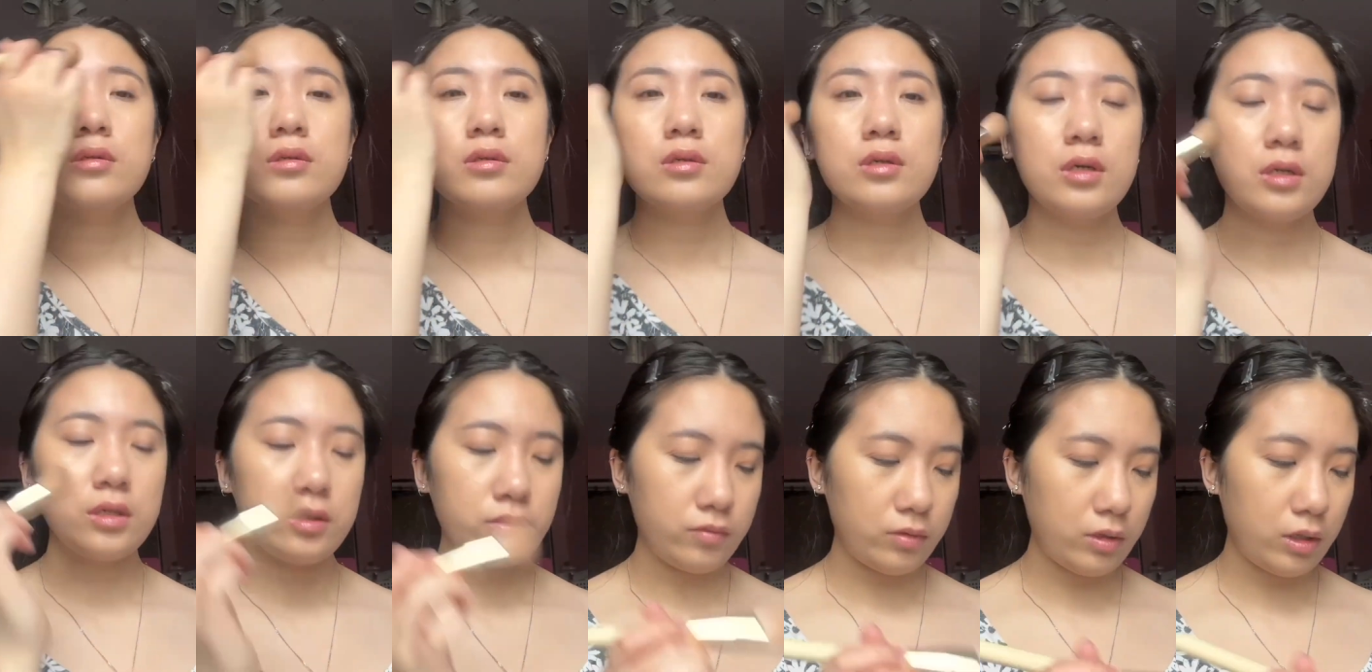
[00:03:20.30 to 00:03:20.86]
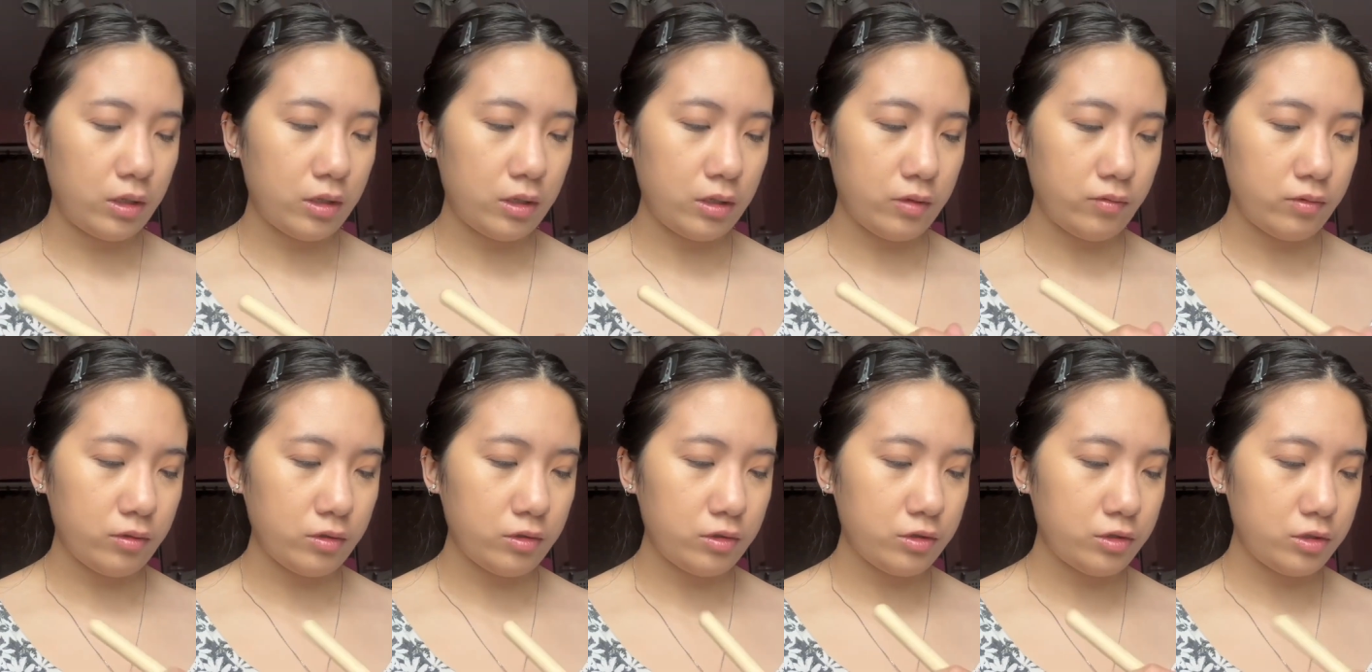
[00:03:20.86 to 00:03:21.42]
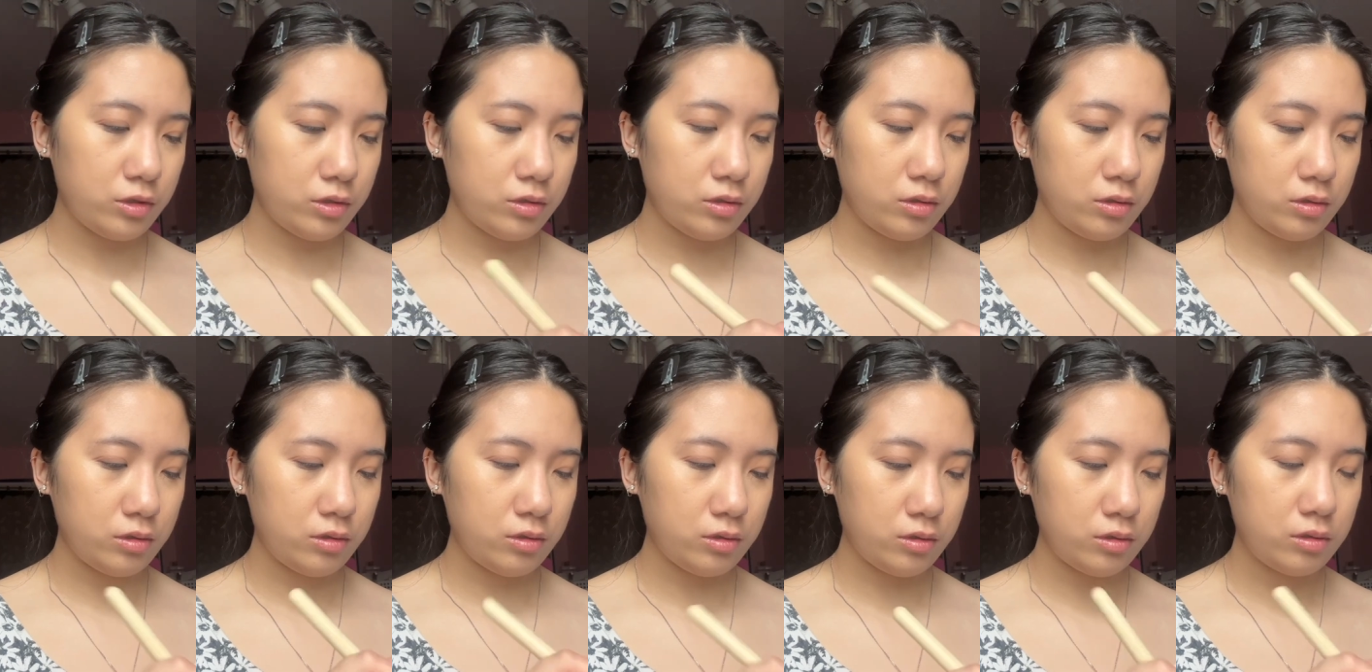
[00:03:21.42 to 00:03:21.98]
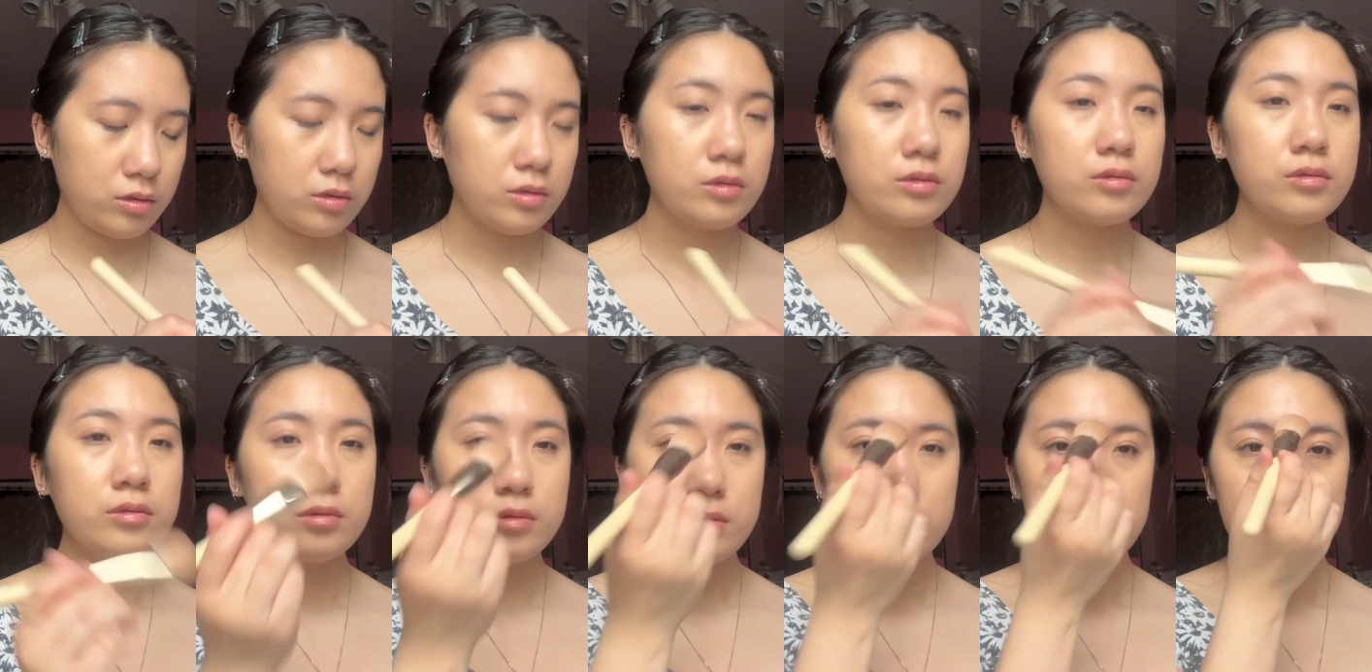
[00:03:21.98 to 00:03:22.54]
kind of light coverage.
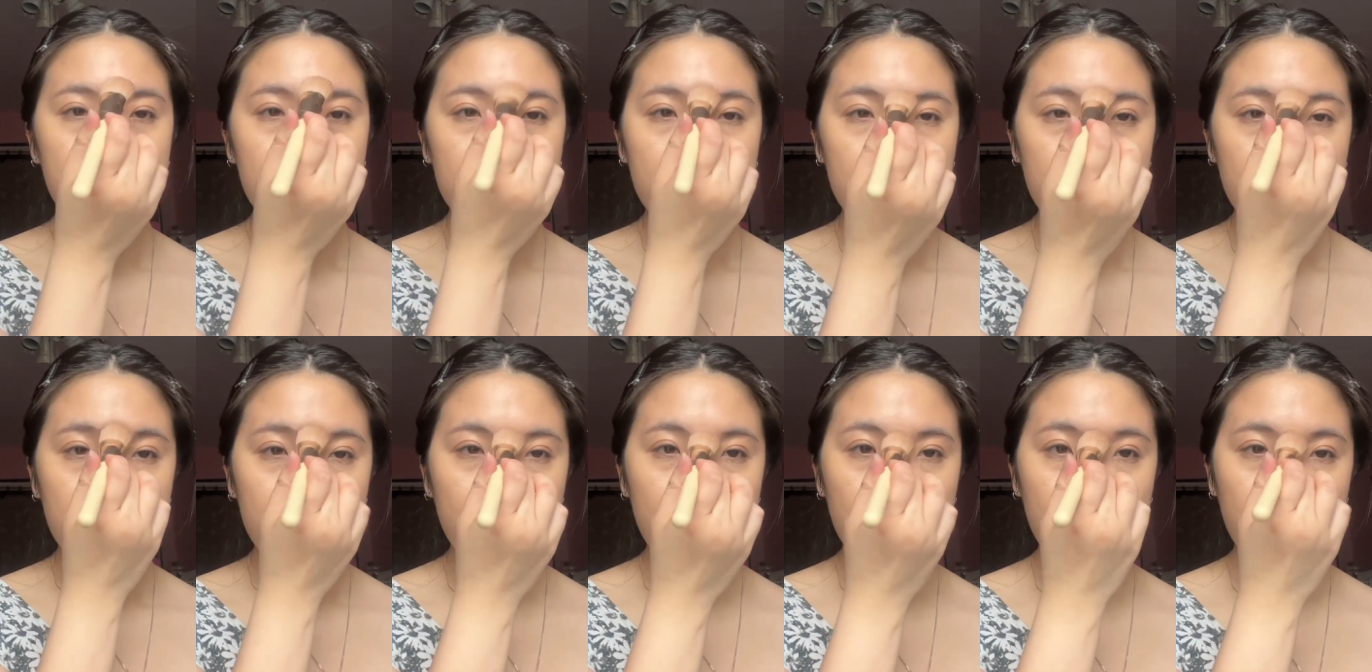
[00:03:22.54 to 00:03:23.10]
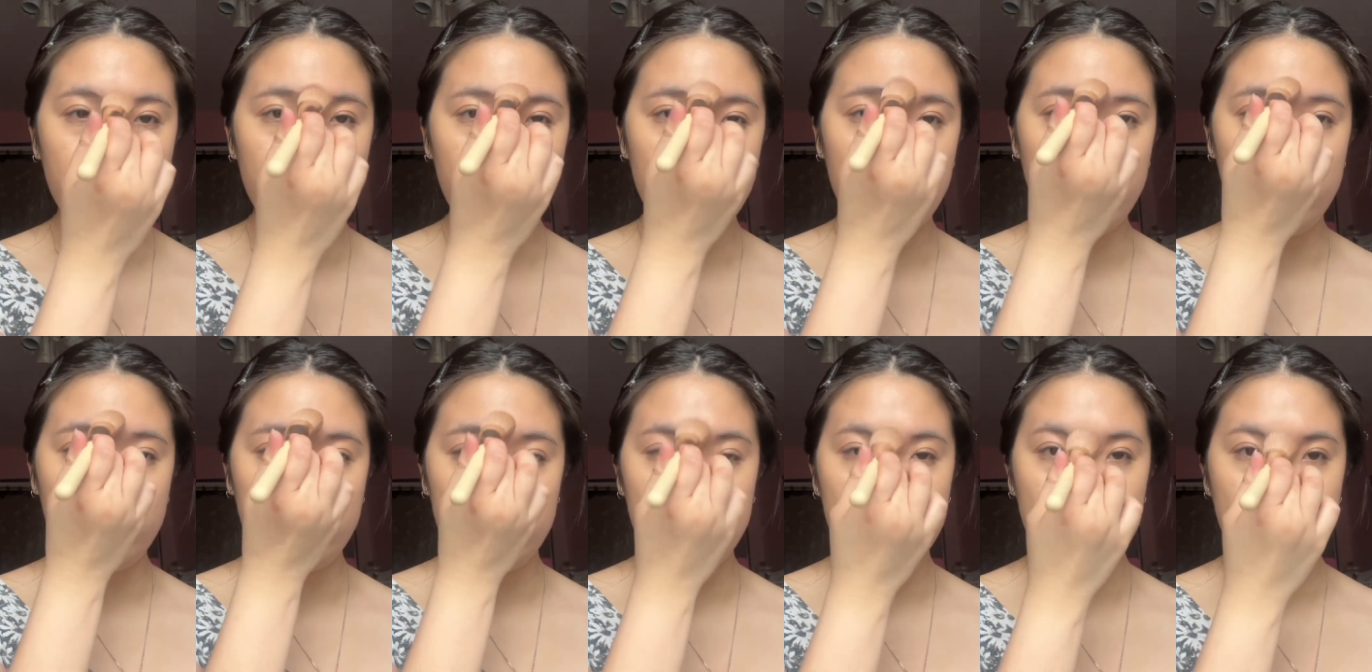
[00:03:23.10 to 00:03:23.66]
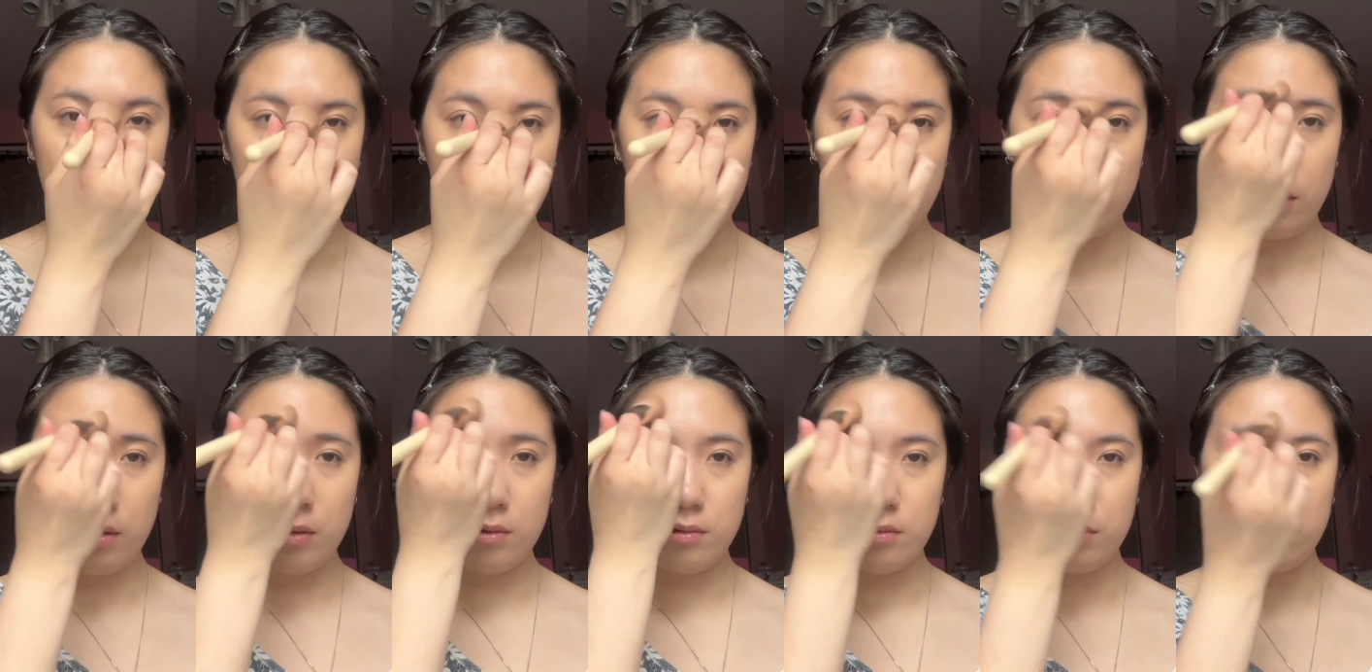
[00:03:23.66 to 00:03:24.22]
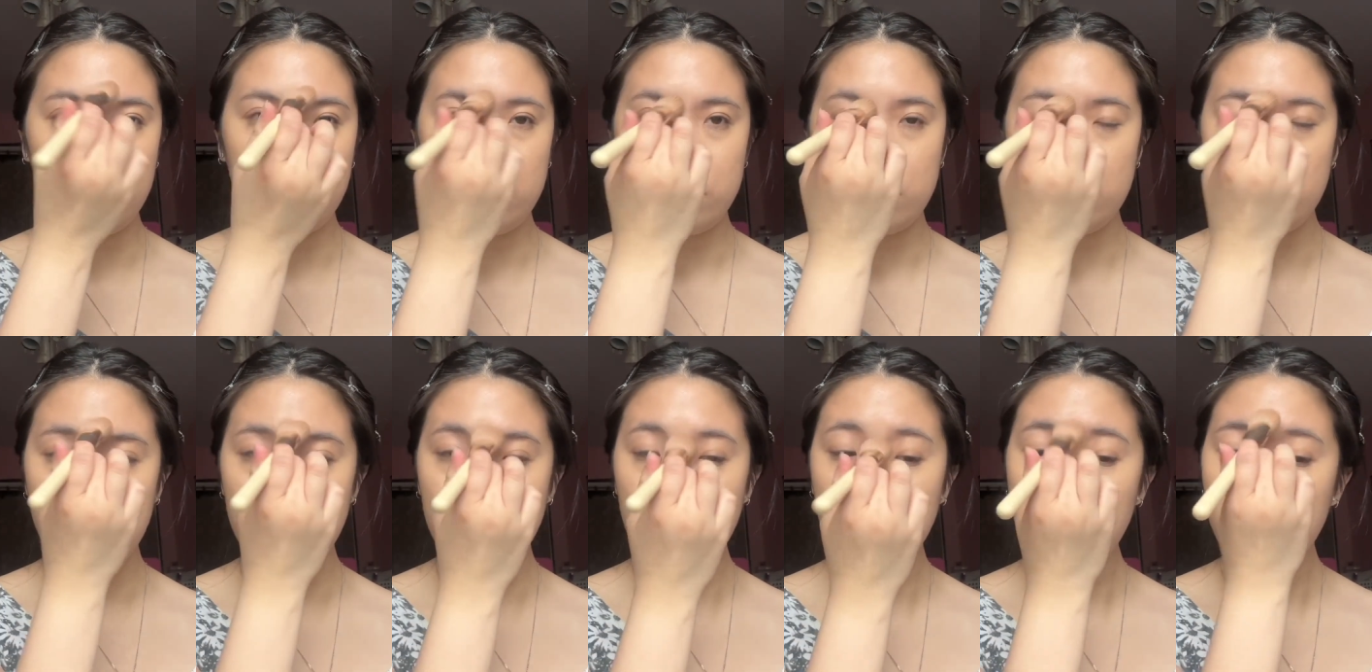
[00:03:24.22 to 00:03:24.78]
If you call this light,
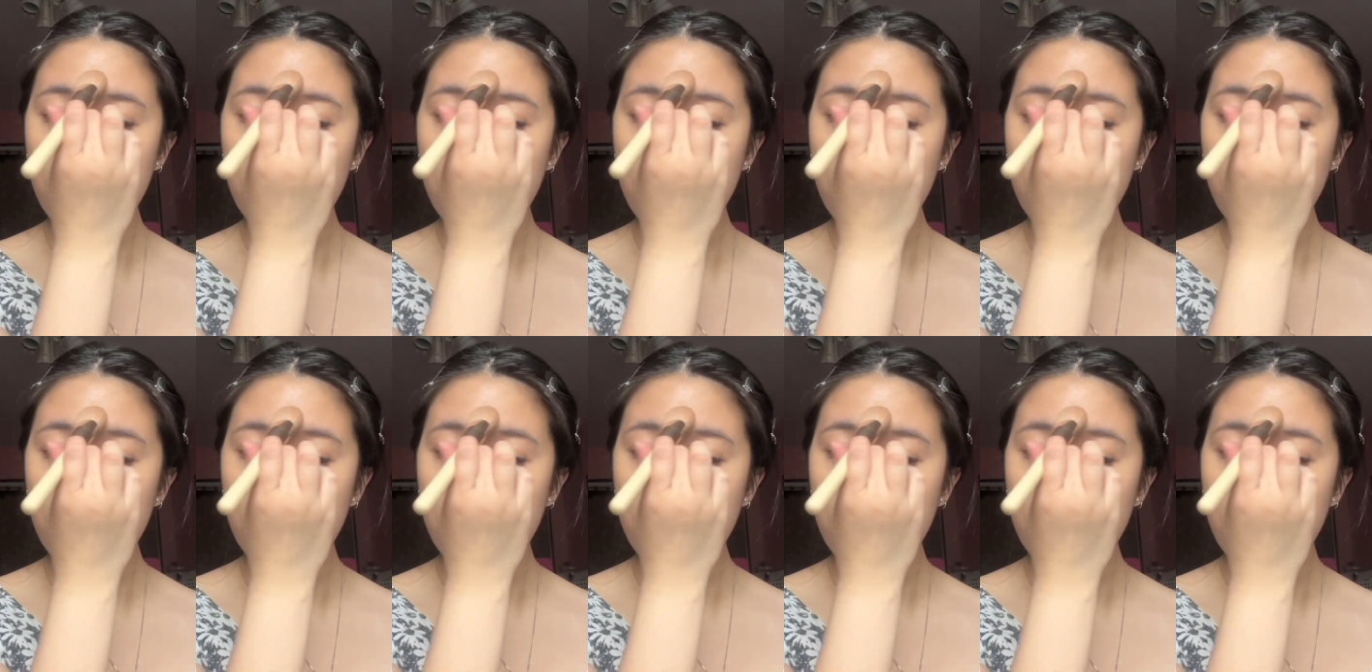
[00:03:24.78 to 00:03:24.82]
honestly.